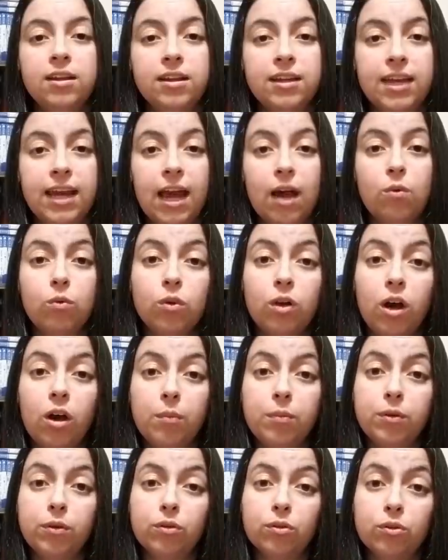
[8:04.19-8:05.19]
the cat will
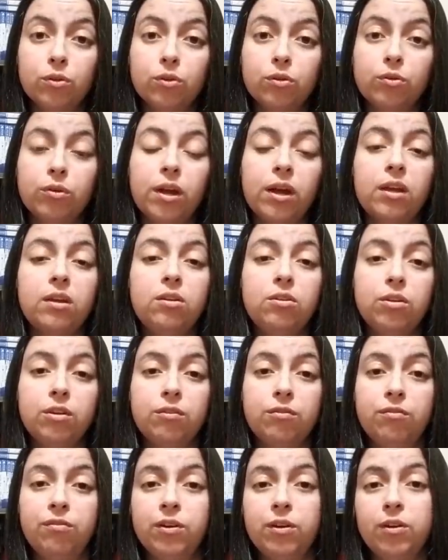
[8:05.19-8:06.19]
help you through, and you
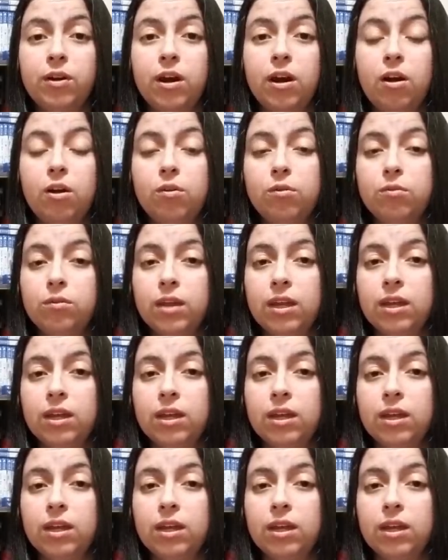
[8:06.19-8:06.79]
can figure out,